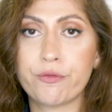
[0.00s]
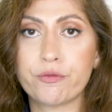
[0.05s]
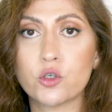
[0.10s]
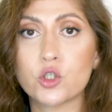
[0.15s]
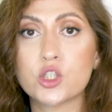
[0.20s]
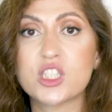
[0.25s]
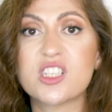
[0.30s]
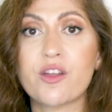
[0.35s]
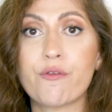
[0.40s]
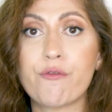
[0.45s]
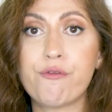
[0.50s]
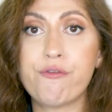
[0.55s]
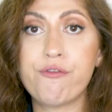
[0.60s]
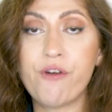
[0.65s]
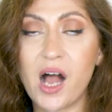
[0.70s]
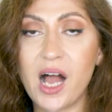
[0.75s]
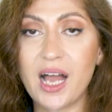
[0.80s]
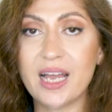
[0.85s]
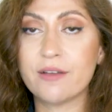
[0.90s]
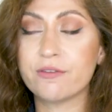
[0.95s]
first
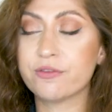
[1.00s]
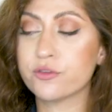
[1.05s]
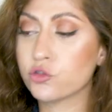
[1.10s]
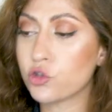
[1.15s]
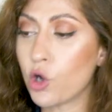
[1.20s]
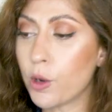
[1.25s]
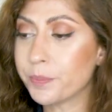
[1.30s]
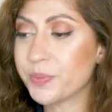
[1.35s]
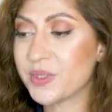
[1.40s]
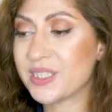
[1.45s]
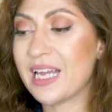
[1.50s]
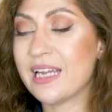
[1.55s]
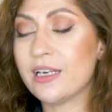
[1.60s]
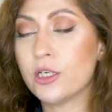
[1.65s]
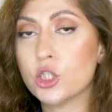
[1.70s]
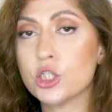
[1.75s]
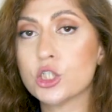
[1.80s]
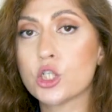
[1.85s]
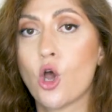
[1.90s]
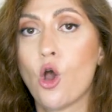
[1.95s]
5 top
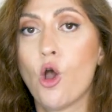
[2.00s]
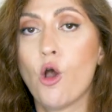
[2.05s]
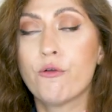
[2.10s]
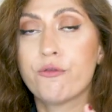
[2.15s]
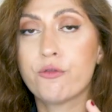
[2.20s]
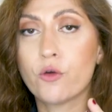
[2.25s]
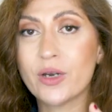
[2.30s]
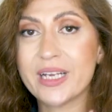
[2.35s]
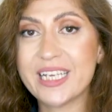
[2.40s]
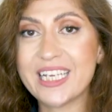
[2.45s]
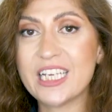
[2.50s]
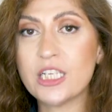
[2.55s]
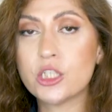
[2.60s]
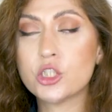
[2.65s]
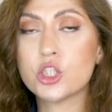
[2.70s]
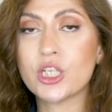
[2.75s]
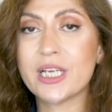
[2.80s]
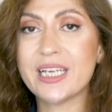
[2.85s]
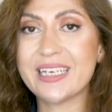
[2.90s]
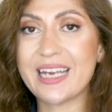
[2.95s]
sellers for
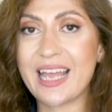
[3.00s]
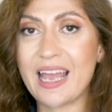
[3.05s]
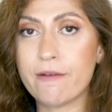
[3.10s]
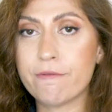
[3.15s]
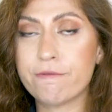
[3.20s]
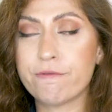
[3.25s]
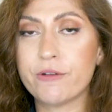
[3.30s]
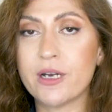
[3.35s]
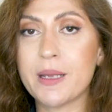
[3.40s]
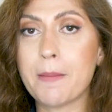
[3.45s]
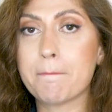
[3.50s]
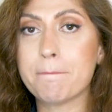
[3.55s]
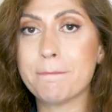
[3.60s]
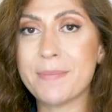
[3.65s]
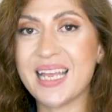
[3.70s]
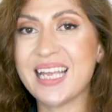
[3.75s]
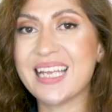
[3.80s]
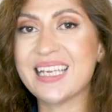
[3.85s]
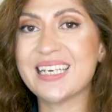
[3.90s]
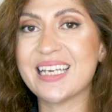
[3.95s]
each and every
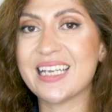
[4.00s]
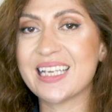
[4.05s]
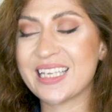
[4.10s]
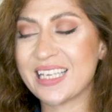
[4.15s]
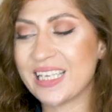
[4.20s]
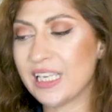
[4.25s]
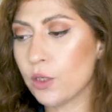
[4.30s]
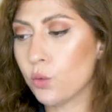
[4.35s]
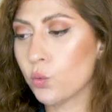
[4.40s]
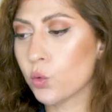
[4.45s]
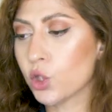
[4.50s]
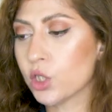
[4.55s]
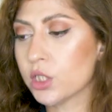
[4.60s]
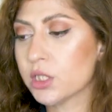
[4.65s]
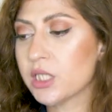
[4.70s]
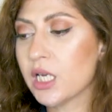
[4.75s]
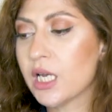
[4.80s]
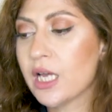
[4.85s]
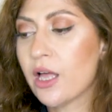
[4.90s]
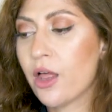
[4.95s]
main
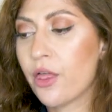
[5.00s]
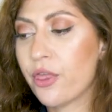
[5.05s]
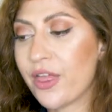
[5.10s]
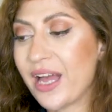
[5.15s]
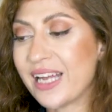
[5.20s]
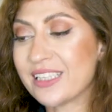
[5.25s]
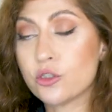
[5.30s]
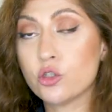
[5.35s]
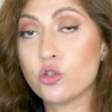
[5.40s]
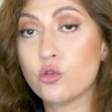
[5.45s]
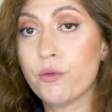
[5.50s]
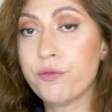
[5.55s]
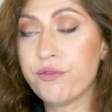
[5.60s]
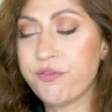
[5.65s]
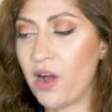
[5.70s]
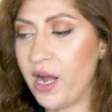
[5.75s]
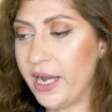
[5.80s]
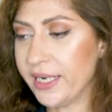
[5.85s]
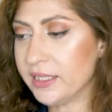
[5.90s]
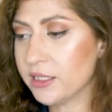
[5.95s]
keyword that you
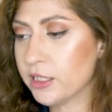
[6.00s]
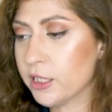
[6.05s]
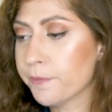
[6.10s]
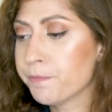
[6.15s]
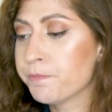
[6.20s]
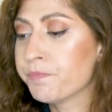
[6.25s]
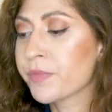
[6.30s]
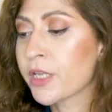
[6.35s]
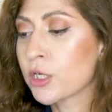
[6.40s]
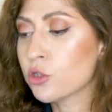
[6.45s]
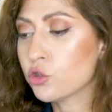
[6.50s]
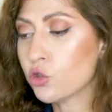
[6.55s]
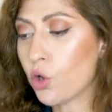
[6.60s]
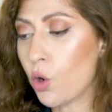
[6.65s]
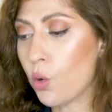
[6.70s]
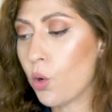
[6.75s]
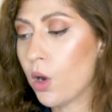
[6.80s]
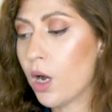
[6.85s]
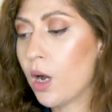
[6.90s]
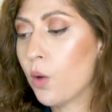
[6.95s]
find.
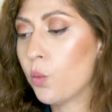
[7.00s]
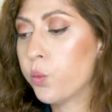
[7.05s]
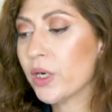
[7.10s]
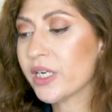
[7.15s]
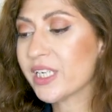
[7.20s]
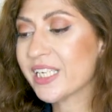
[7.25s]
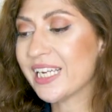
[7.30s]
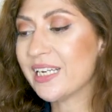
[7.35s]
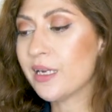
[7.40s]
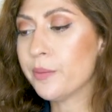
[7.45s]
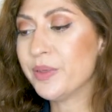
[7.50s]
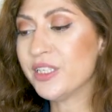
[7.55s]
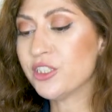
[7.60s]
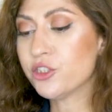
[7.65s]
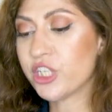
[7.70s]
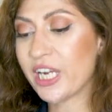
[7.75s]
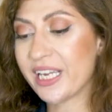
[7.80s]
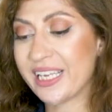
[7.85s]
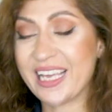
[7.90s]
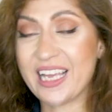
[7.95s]
So we're going to be
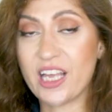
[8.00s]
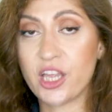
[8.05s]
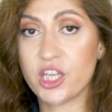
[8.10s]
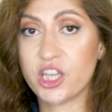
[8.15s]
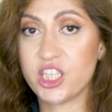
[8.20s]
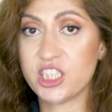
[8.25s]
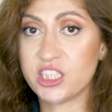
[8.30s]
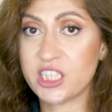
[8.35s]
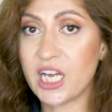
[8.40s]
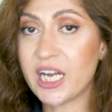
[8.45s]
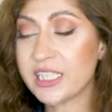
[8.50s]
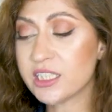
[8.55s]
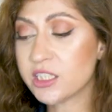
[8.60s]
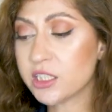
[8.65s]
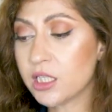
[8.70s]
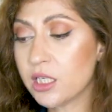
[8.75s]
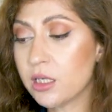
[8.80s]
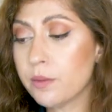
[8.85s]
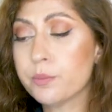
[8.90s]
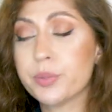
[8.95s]
checking the
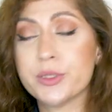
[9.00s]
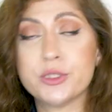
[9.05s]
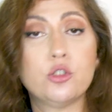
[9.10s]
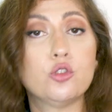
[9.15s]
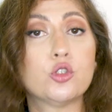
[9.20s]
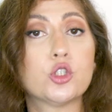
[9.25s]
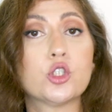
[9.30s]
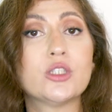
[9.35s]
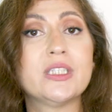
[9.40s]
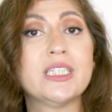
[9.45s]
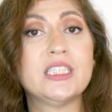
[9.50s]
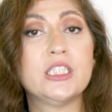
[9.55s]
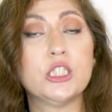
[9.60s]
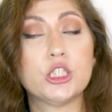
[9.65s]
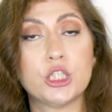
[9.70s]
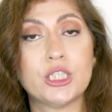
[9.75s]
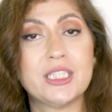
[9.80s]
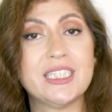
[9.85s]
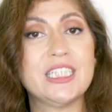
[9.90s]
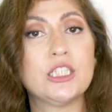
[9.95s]
title, but you should
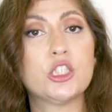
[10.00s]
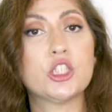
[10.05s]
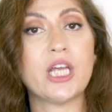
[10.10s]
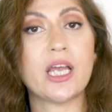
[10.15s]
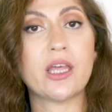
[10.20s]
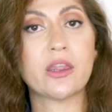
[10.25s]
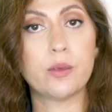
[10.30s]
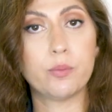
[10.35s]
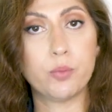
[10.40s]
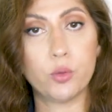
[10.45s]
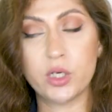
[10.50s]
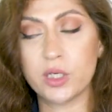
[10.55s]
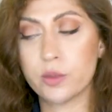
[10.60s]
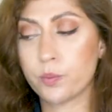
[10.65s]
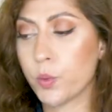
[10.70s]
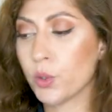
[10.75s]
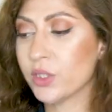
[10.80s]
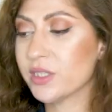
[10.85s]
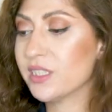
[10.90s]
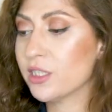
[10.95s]
additionally check the bullet
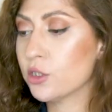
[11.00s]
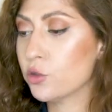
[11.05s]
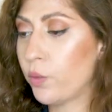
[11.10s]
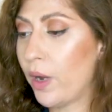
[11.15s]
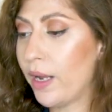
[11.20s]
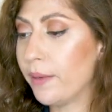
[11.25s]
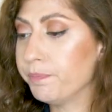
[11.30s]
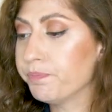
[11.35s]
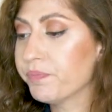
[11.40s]
points as well.